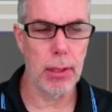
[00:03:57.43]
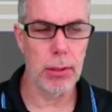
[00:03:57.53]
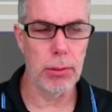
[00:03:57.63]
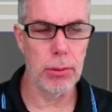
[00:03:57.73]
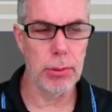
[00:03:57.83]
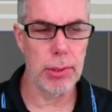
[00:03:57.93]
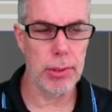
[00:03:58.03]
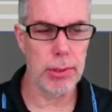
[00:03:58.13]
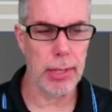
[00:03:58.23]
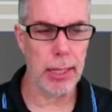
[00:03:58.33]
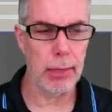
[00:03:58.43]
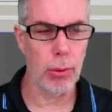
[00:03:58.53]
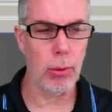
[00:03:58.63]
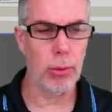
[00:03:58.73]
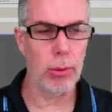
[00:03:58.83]
uses second
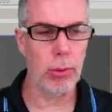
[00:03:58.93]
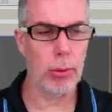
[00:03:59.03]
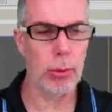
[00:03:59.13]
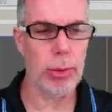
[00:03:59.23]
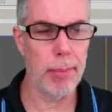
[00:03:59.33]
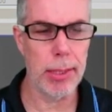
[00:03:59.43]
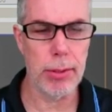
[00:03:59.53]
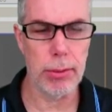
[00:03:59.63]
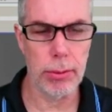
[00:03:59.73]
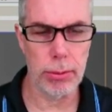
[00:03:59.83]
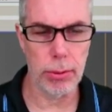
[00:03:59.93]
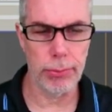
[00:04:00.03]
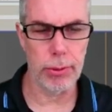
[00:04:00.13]
order two-dimensional surface